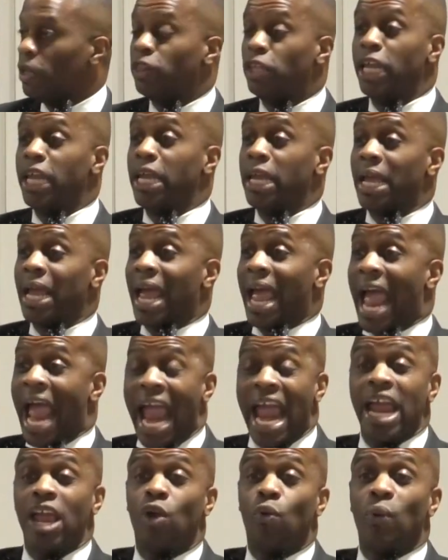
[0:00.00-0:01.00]
The
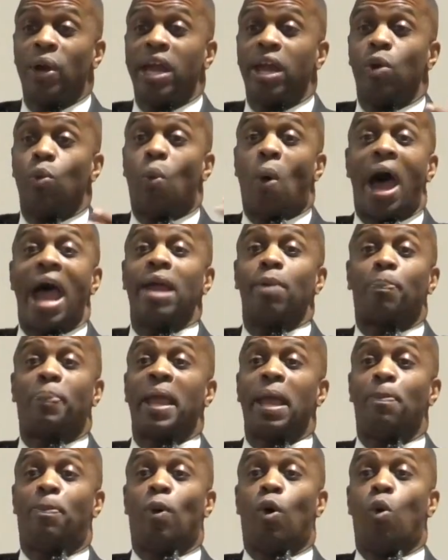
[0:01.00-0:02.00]
angry white
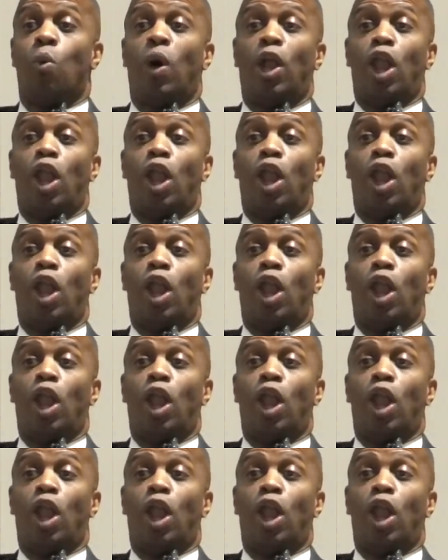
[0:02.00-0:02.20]
people